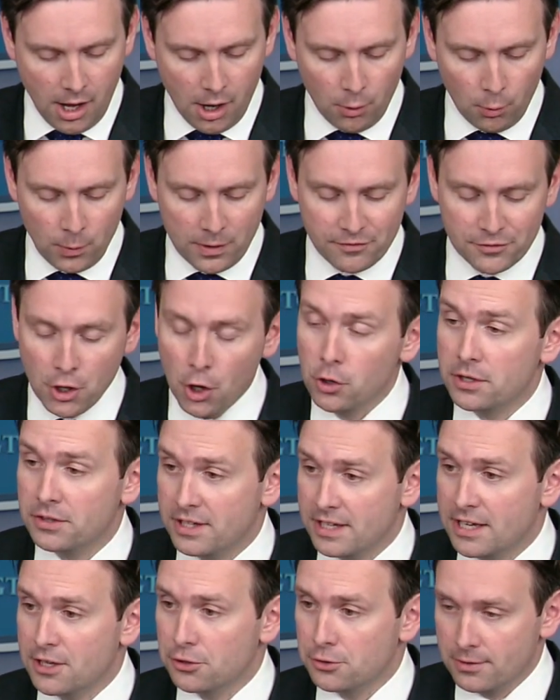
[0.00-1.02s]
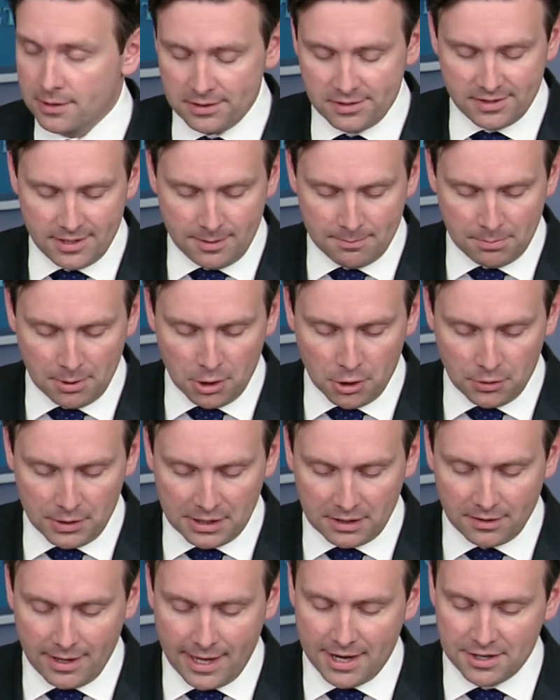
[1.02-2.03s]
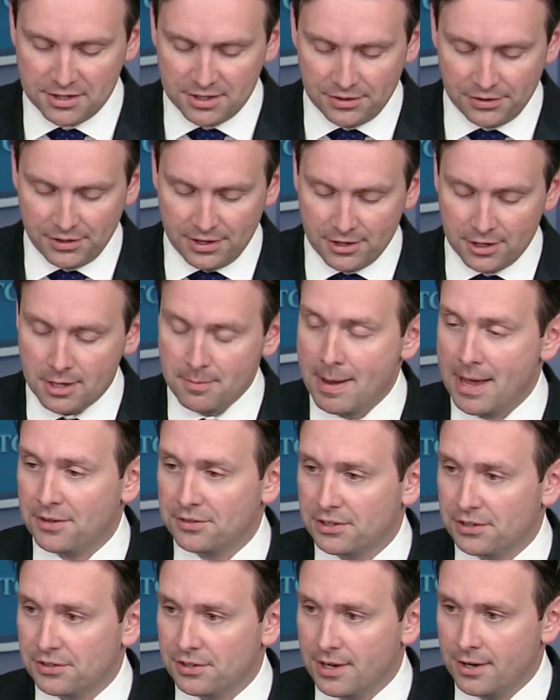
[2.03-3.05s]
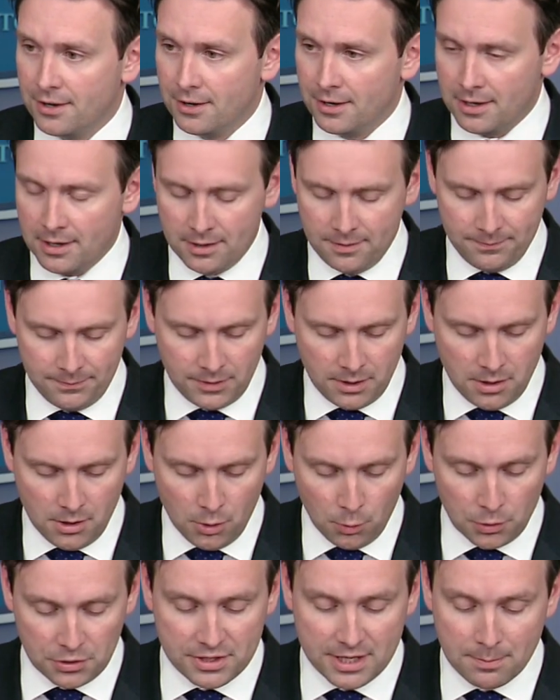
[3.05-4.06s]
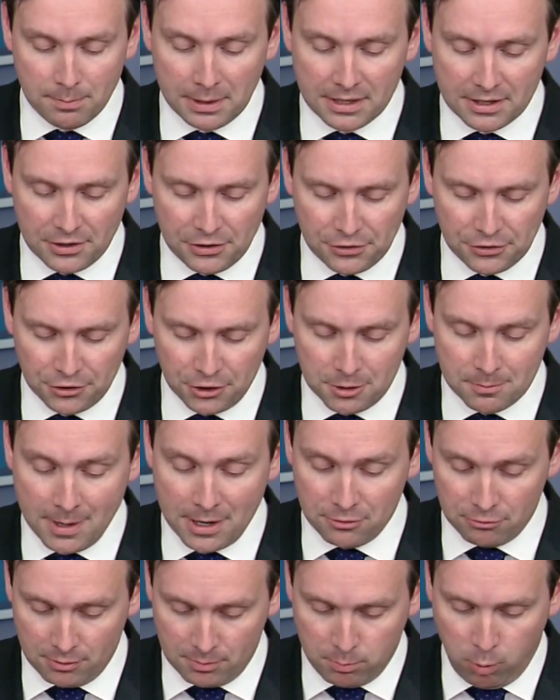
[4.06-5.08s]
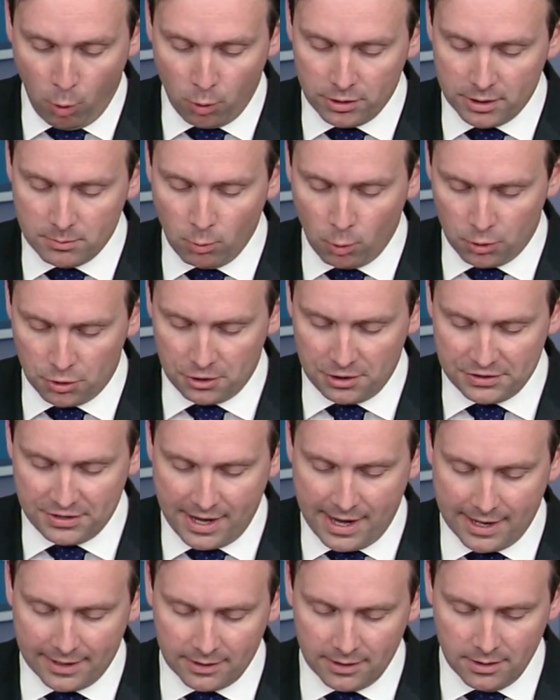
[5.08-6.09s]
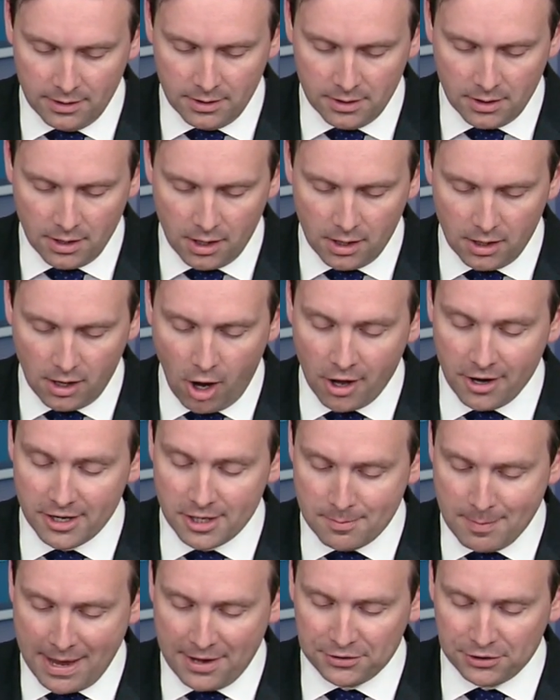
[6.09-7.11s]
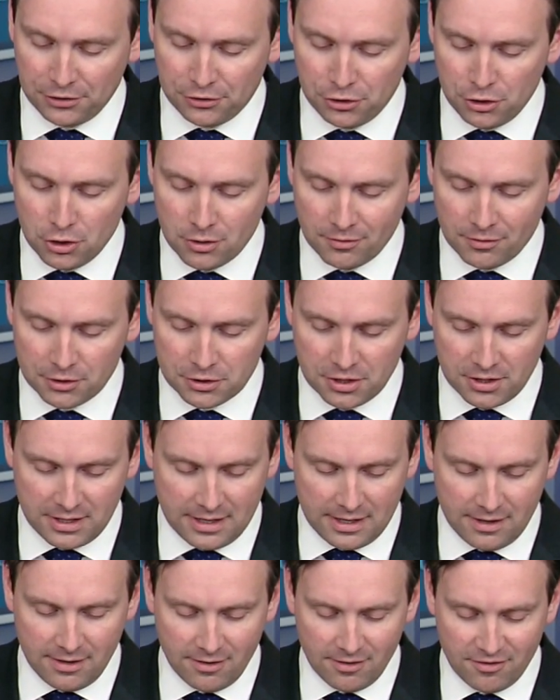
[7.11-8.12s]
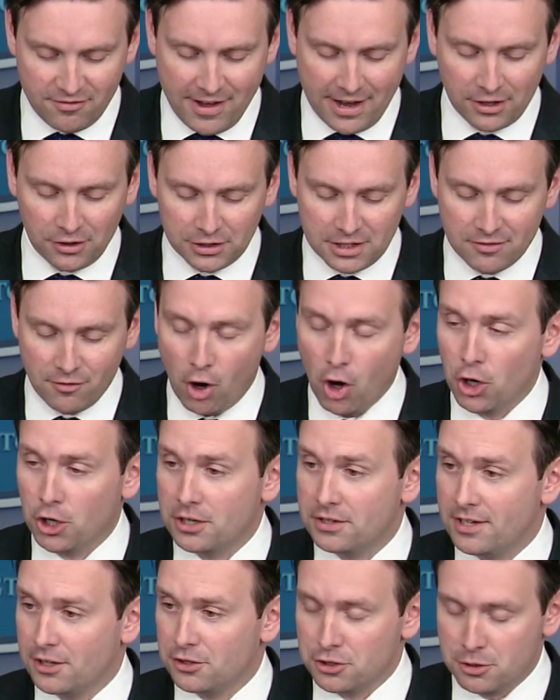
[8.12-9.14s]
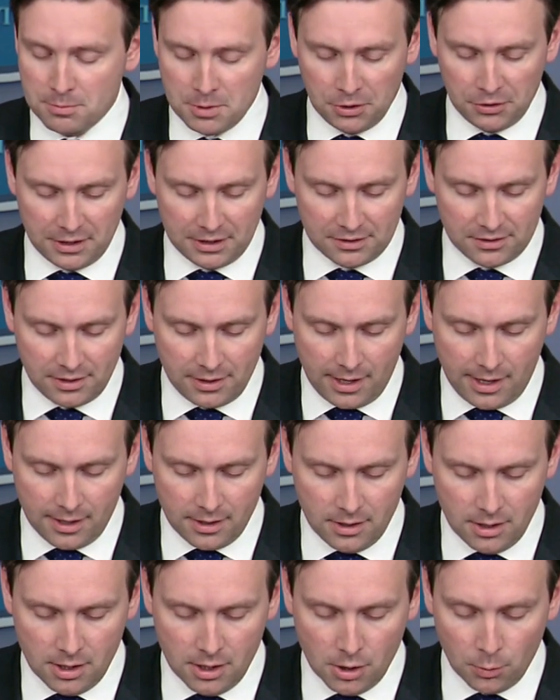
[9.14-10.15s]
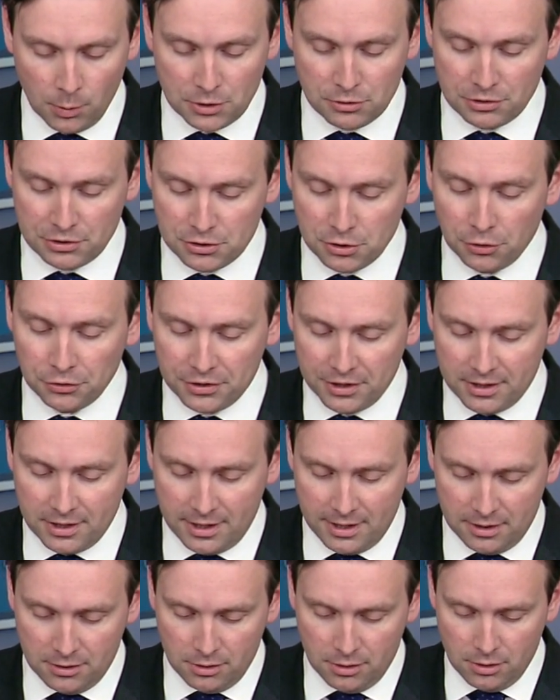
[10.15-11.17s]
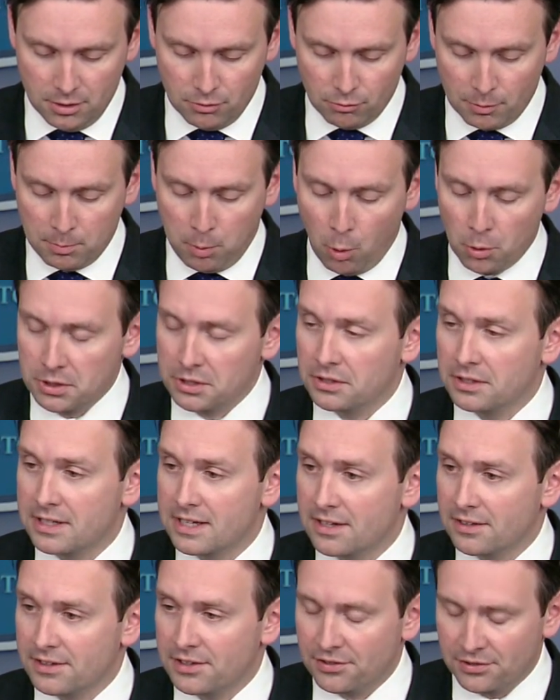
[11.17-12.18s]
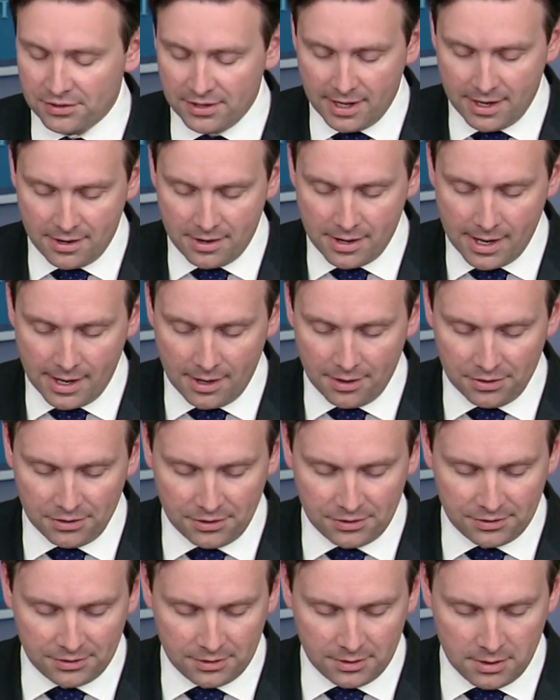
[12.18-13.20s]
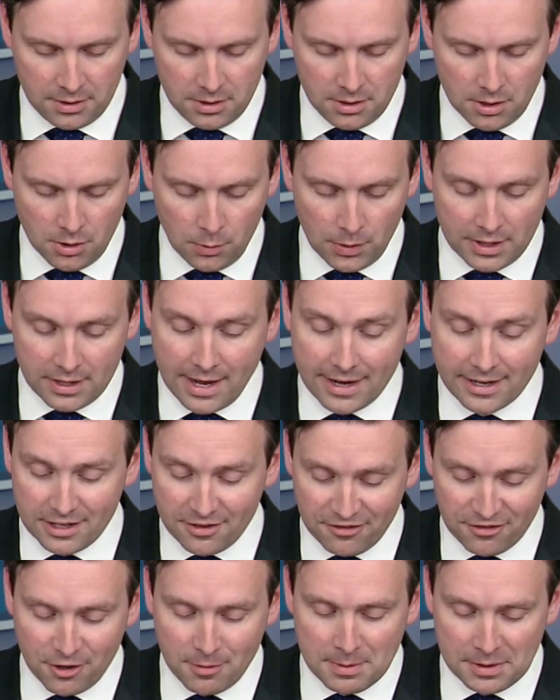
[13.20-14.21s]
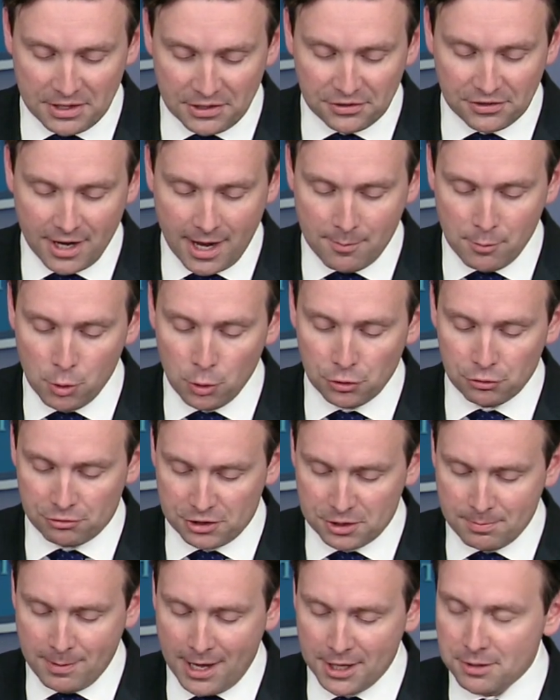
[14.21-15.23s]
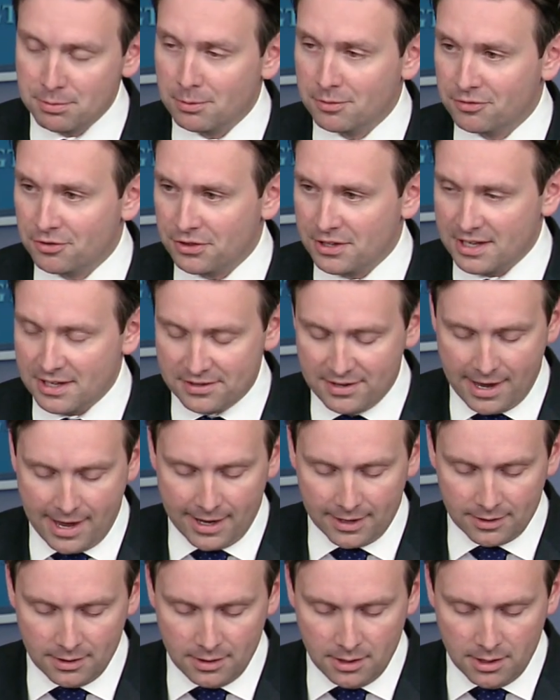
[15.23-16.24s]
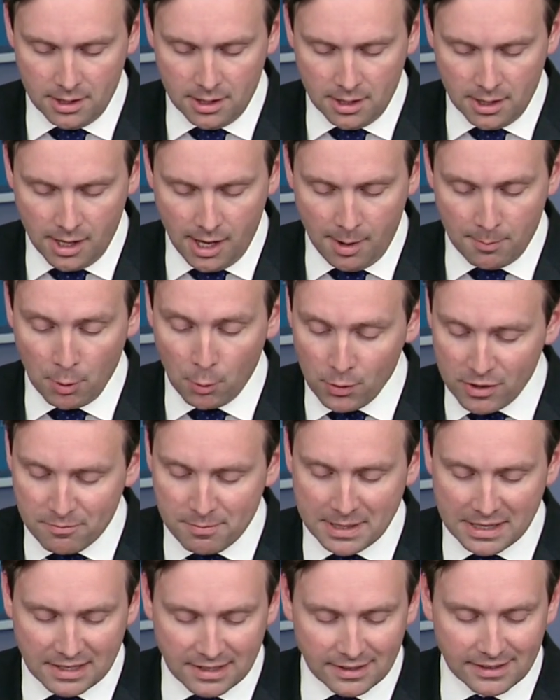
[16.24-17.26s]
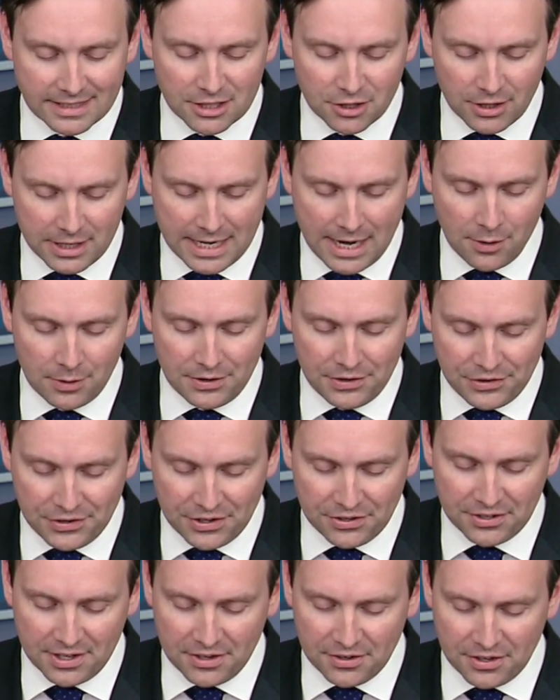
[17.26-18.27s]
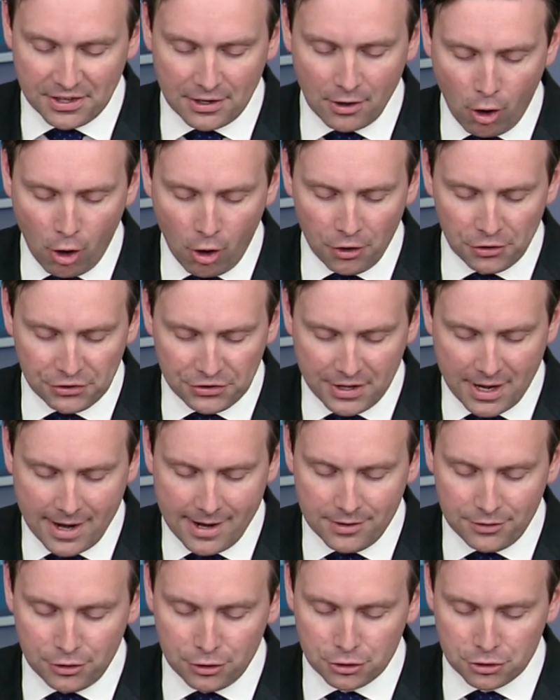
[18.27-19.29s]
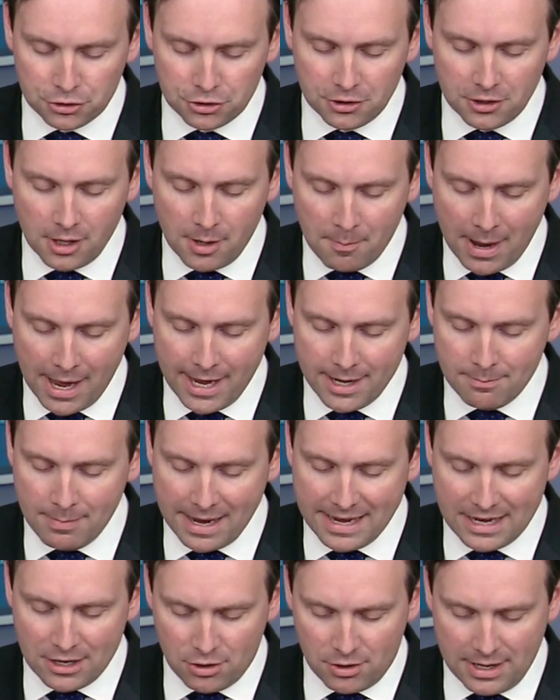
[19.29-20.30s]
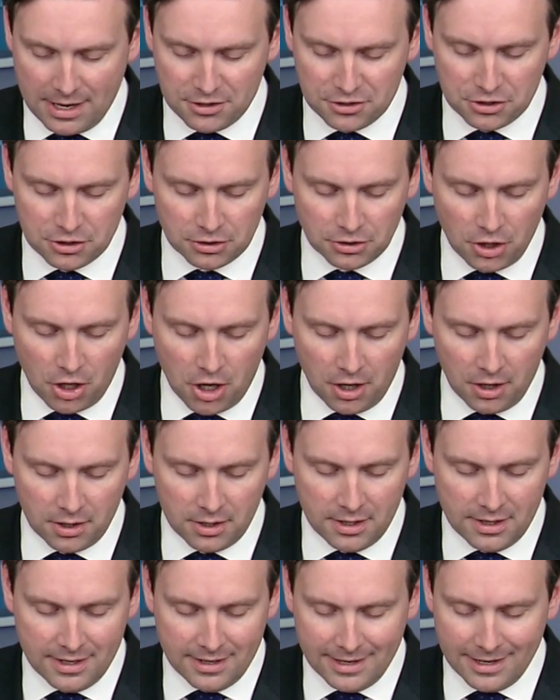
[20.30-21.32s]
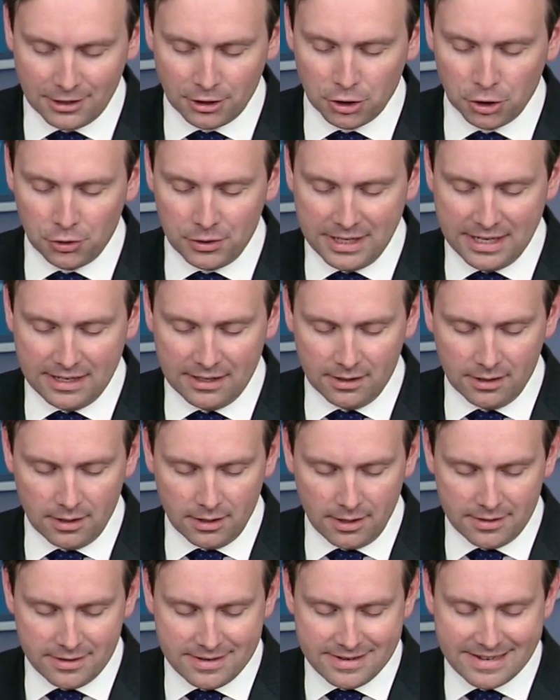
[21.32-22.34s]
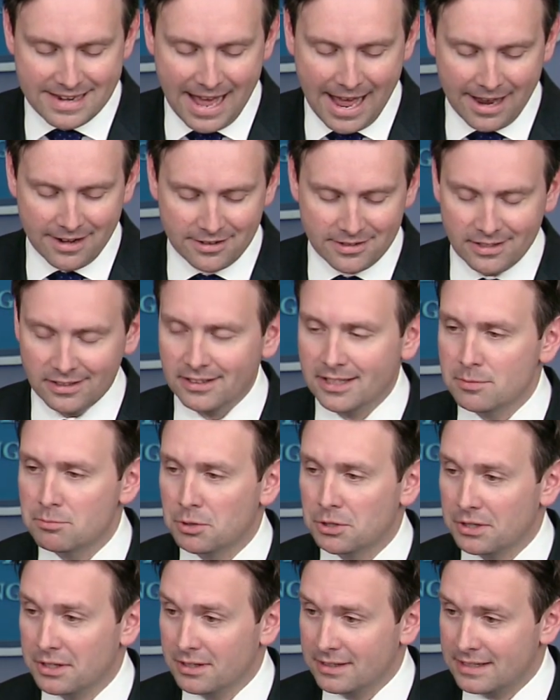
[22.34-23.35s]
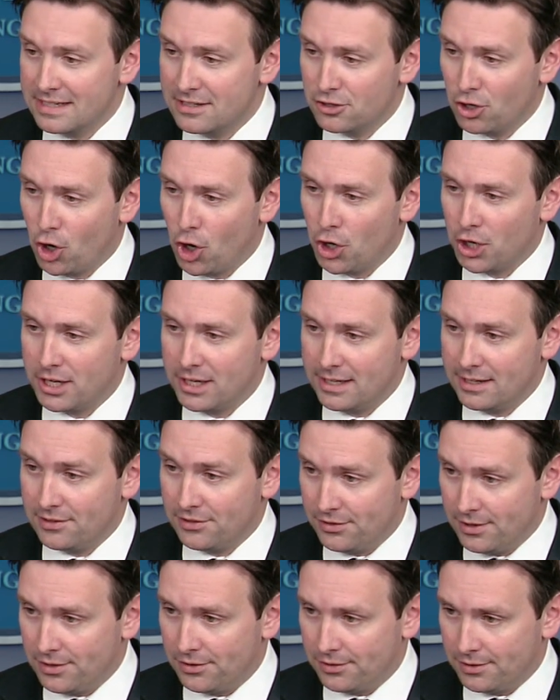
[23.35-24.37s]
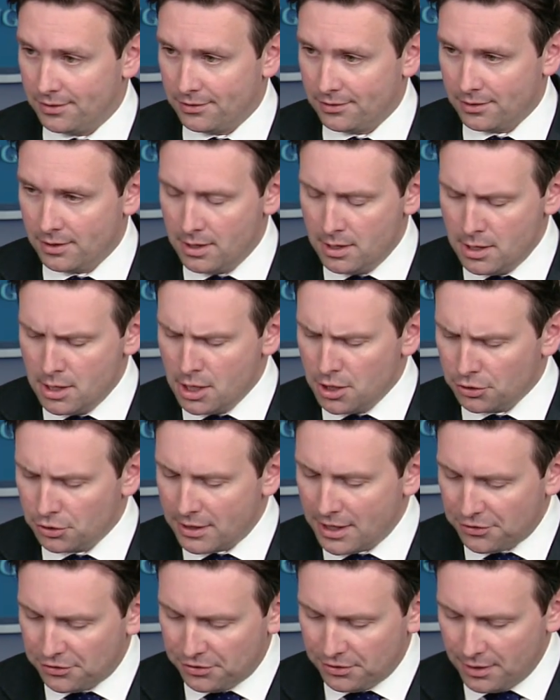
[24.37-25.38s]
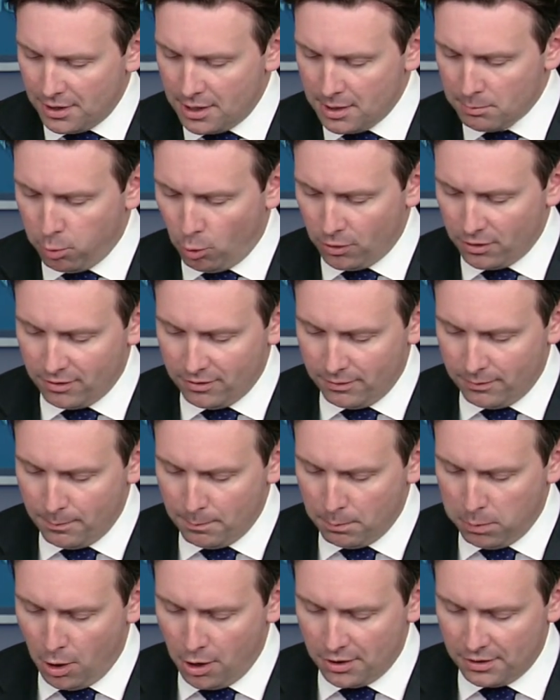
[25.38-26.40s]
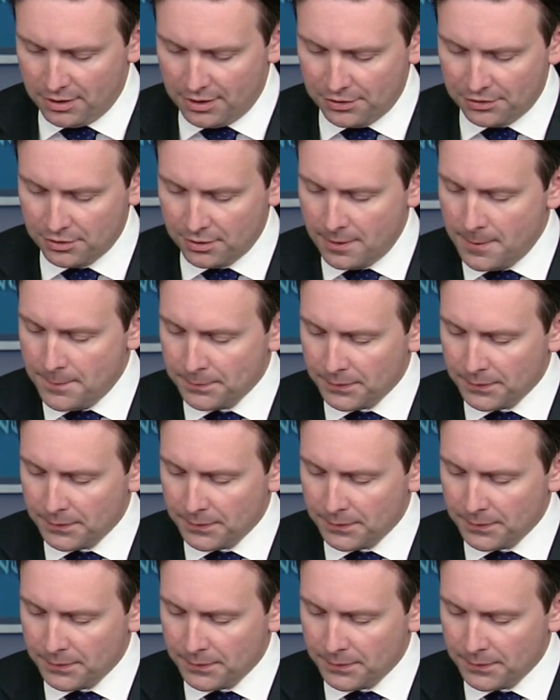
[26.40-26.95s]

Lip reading: We've noted the increased tempo in clashes in the Damascus area. We're deeply concerned by the reported mortar attack on a Damascus University Faculty of Architecture building today, which resulted in reportedly at least 10 deaths. We cannot confirm at this time who is responsible for the attack, but we've been clear in our insistence all sides should abide by international law, including not deliberately targeting citizens. So that's an important part of this.